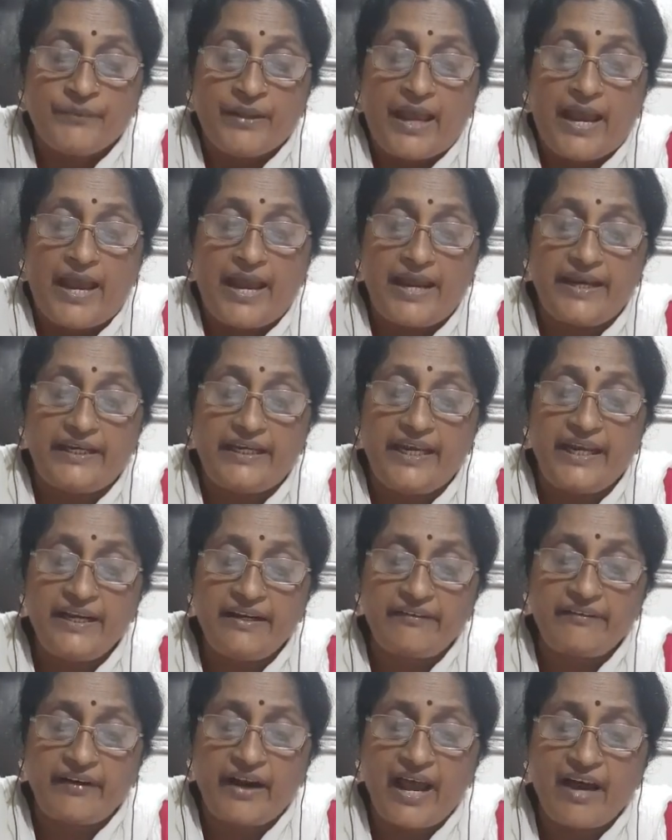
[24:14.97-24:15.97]
And
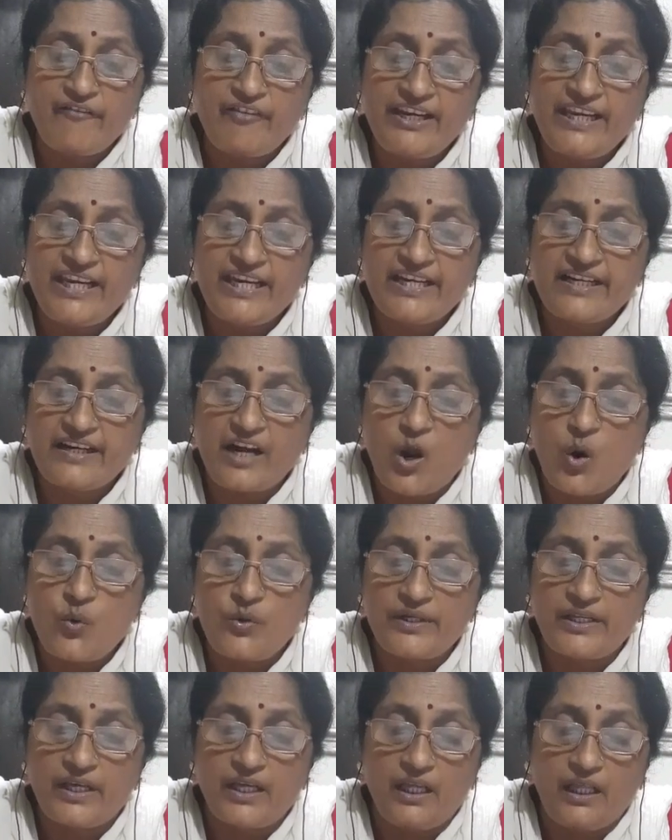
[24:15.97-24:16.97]
in traveling
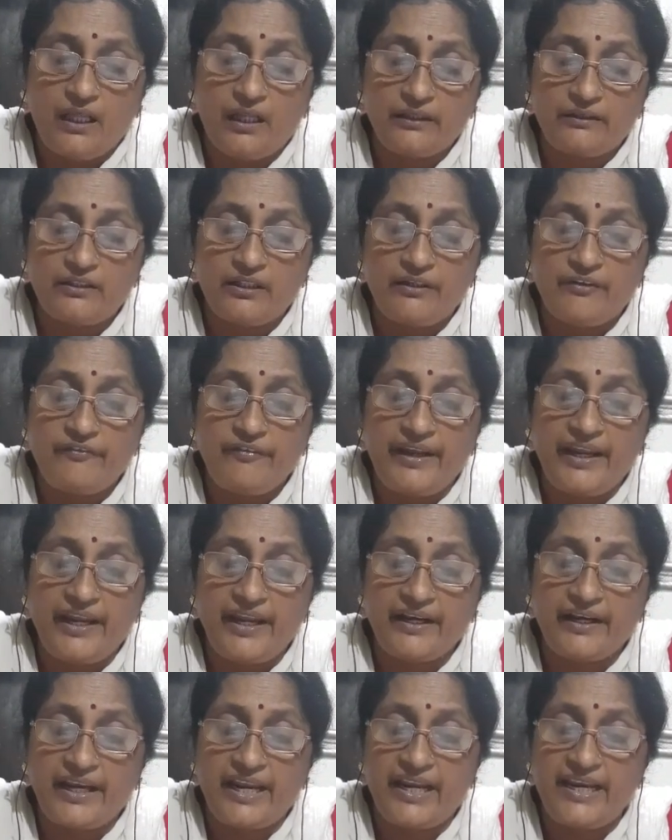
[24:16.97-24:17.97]
round the earth
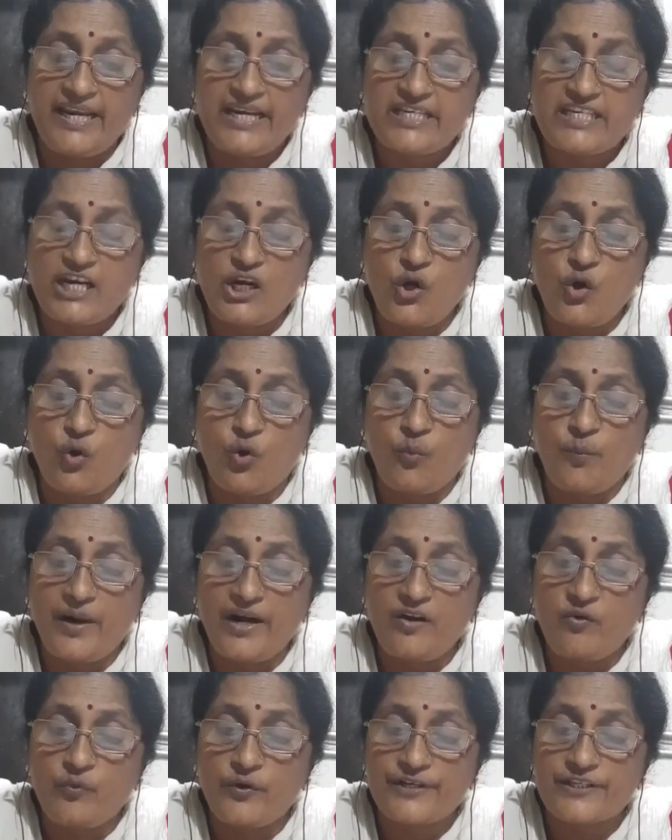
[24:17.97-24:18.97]
where a little
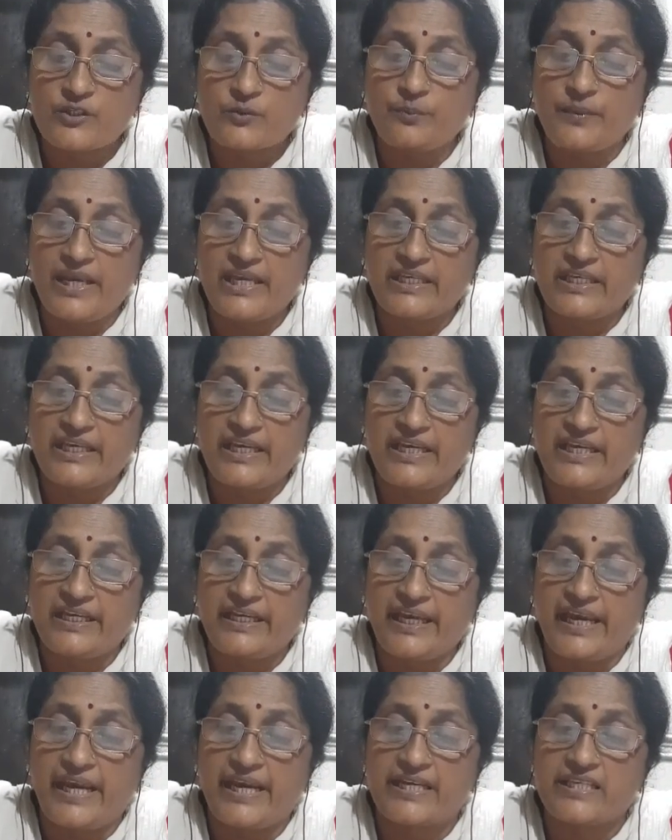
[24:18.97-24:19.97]
woman was making
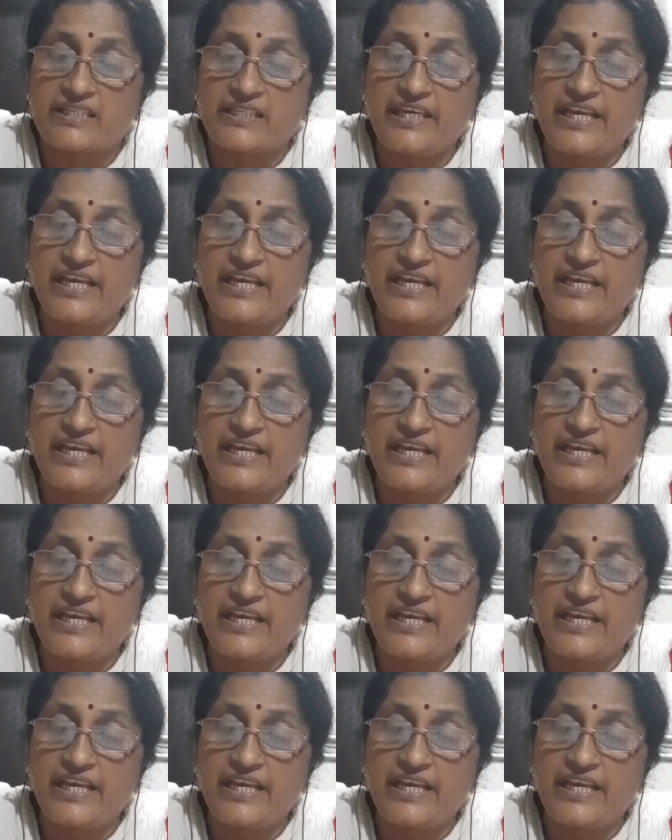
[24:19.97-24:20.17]
cakes,